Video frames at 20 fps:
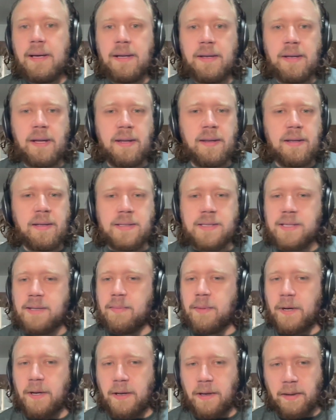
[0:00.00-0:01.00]
I think
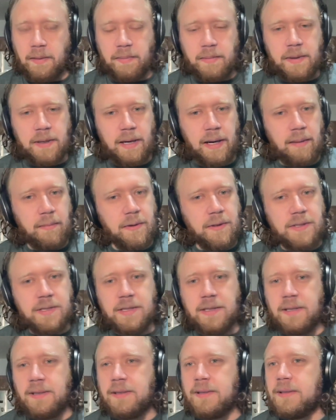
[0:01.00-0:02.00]
somebody
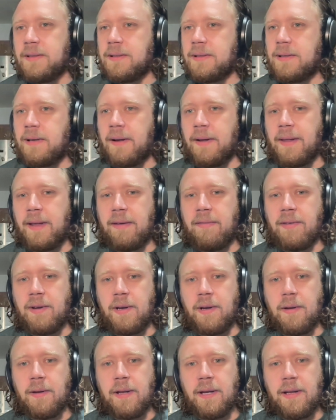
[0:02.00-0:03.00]
commented on that
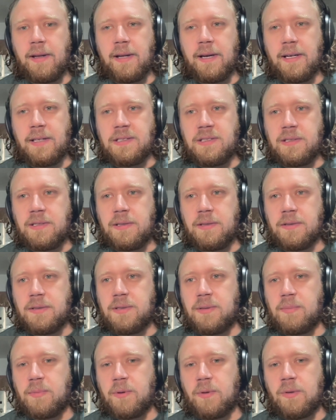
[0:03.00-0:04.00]
video they'd like to hear
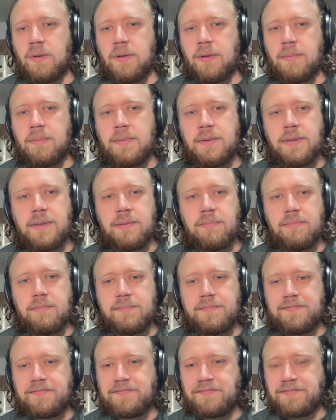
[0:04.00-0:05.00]
some more
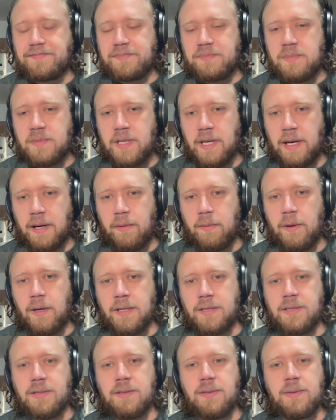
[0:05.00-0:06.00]
Doc
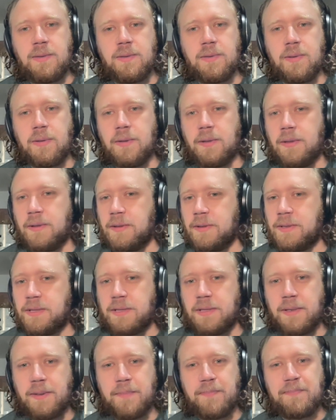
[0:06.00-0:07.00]
Watson tutorials,
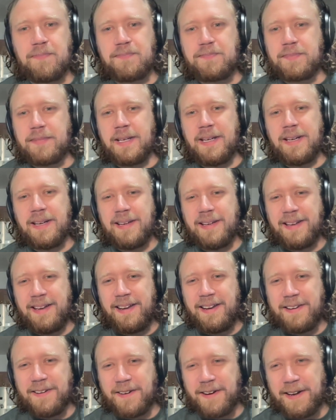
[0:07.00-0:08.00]
so
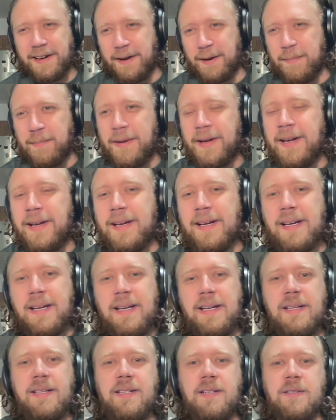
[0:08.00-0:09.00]
here I am,
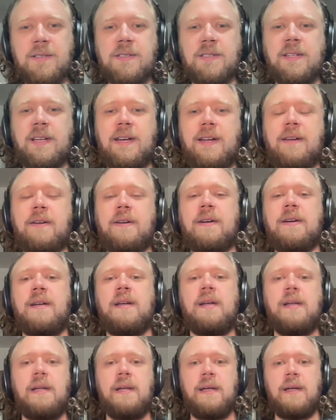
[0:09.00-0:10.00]
years later.
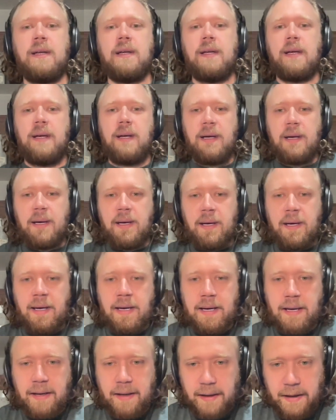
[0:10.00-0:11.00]

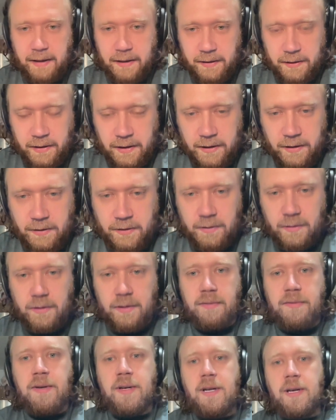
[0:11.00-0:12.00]
And gonna do a
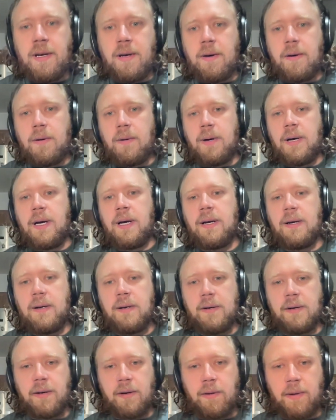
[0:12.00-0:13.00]
little video
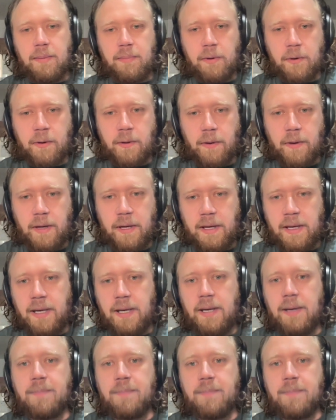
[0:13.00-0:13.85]
on Cripple Creek.